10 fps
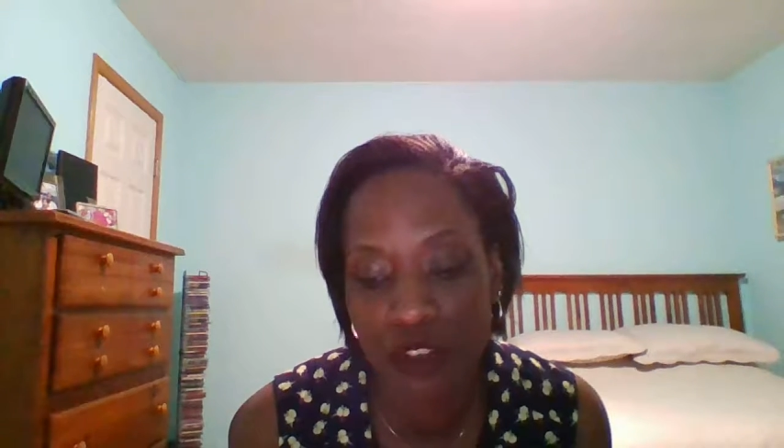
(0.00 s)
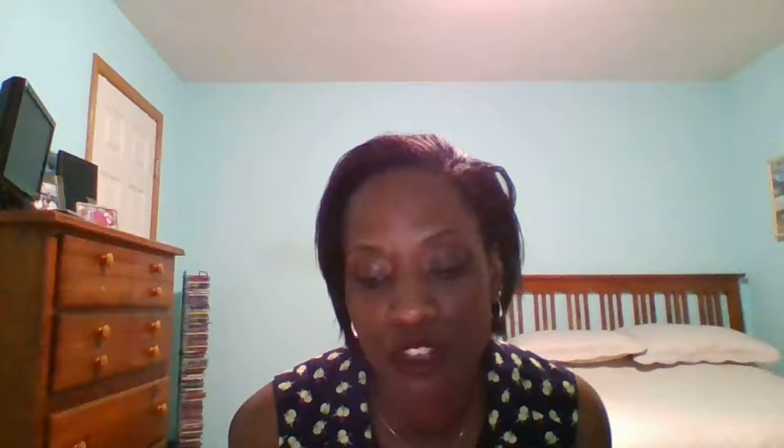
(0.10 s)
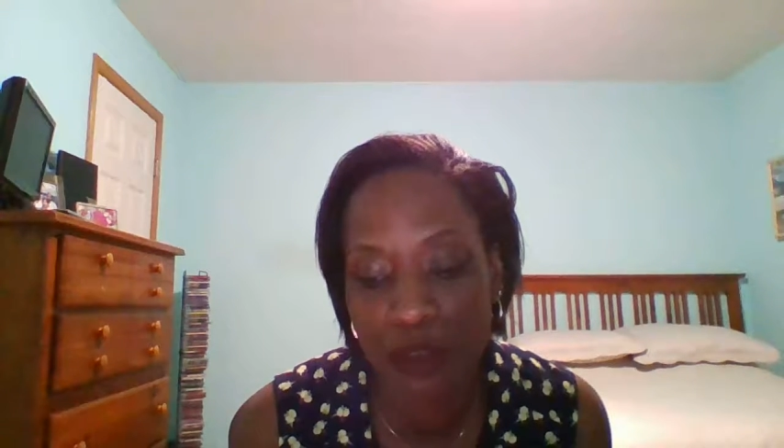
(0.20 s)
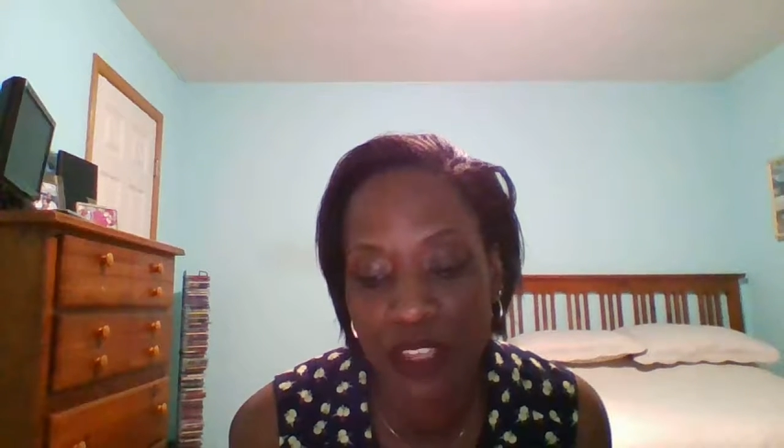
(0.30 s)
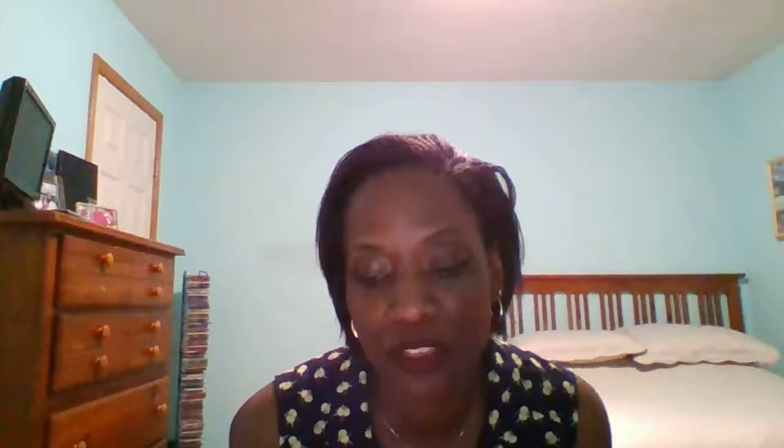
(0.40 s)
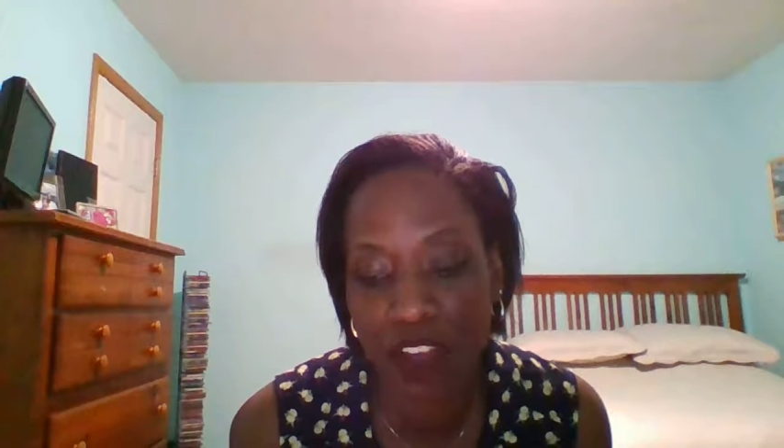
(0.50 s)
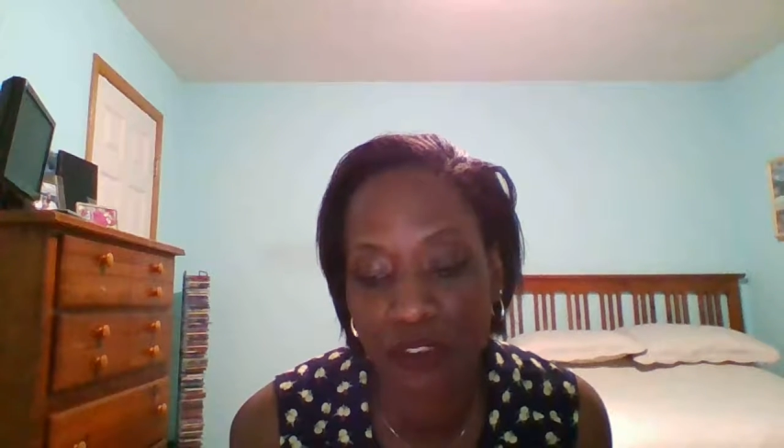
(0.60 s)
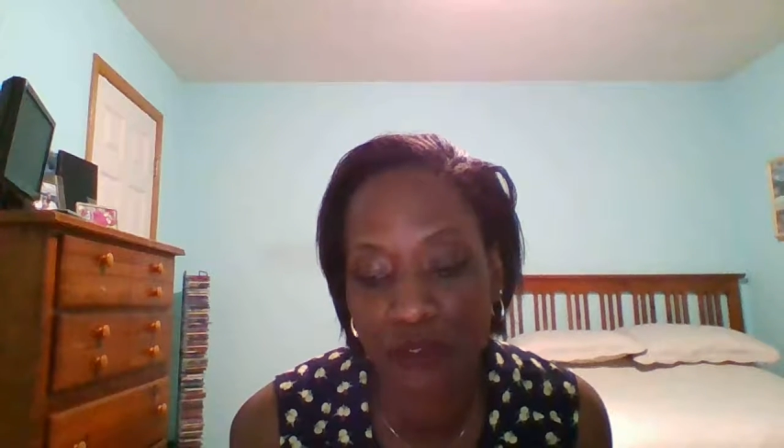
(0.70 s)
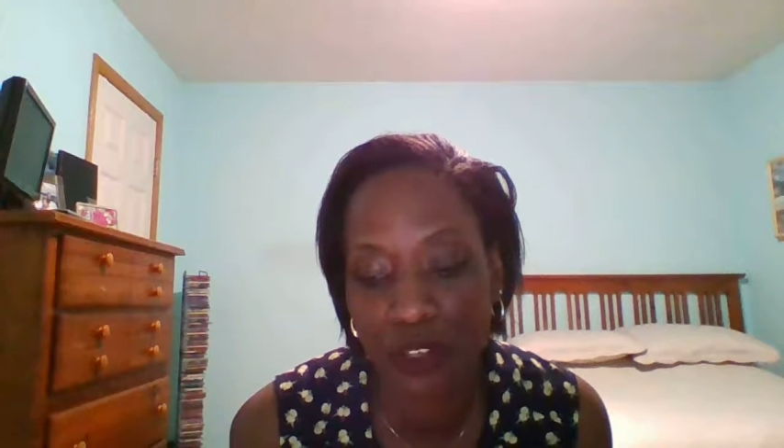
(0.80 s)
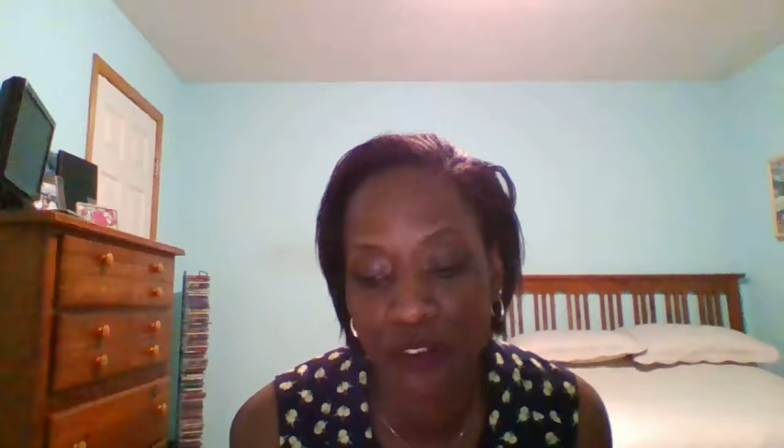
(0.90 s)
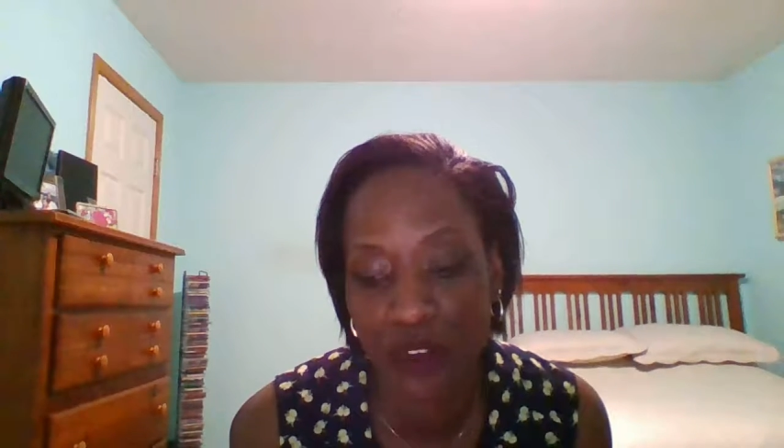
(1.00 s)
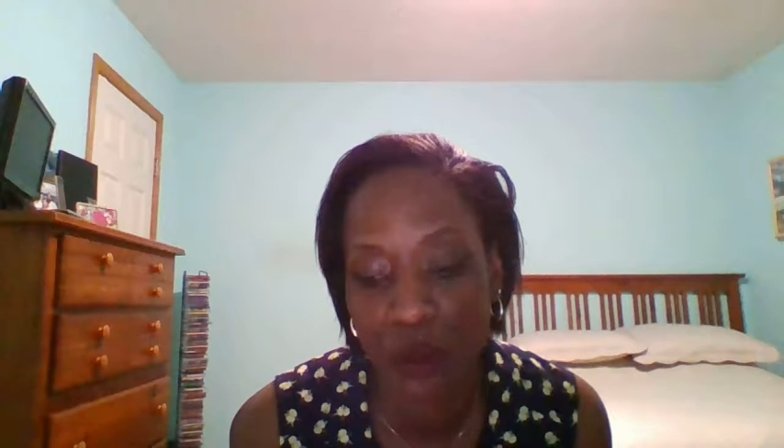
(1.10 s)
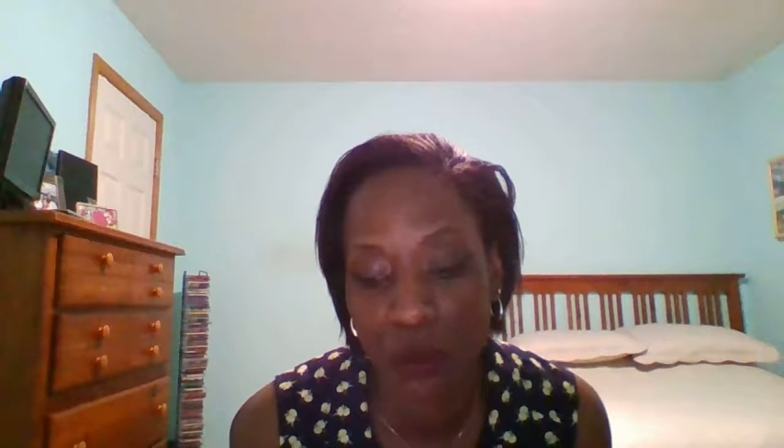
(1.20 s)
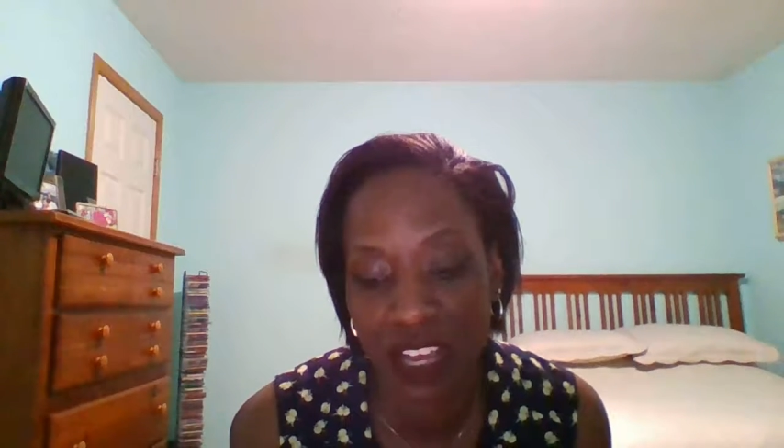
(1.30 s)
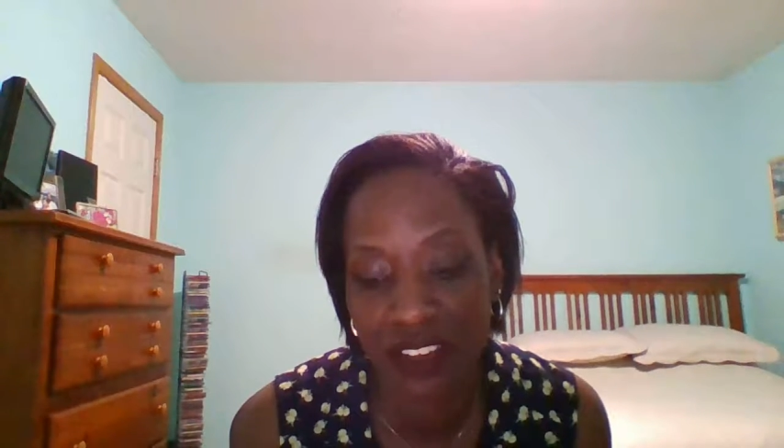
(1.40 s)
should be thoughtful of your
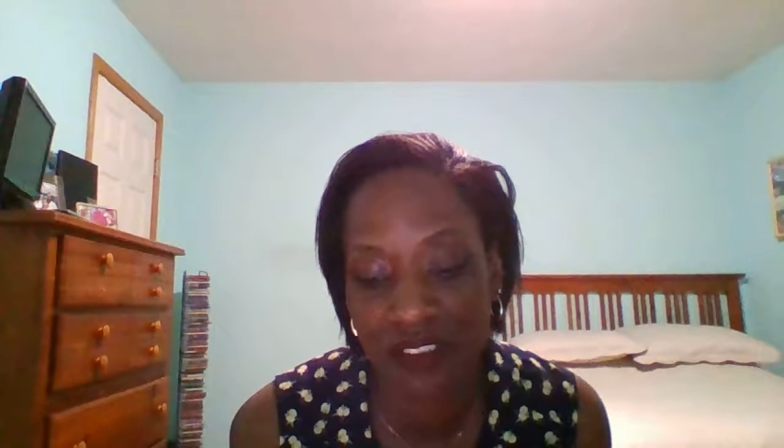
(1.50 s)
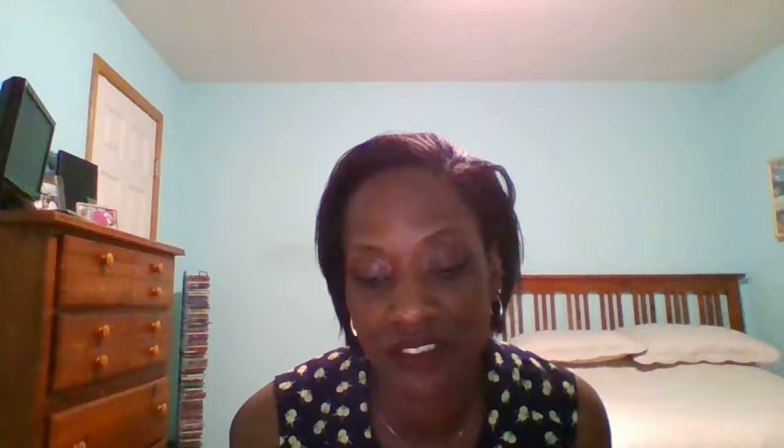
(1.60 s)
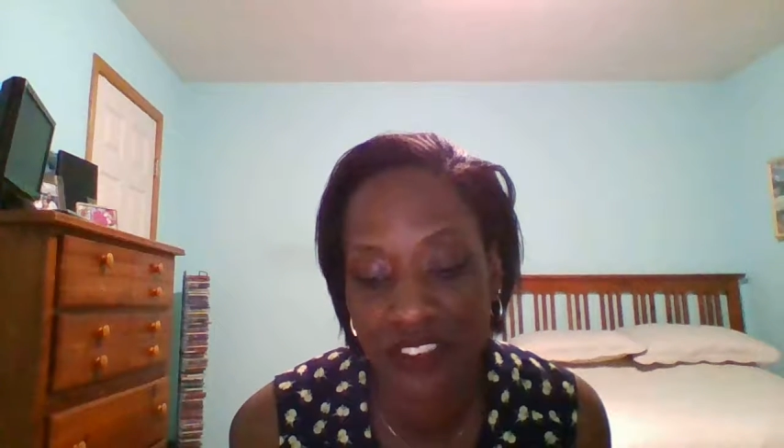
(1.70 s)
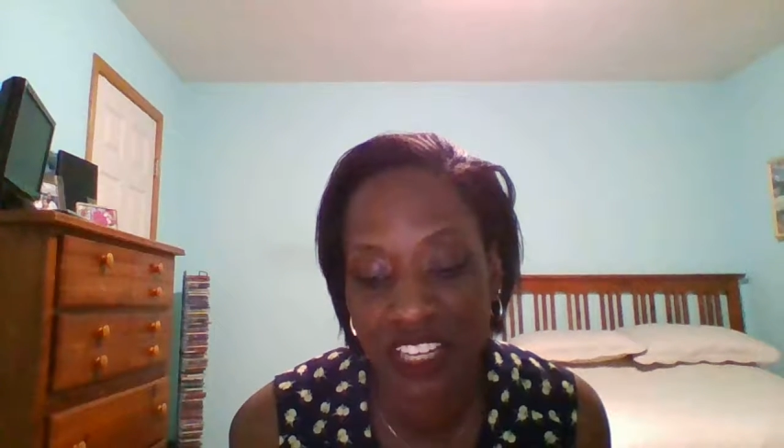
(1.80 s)
wife.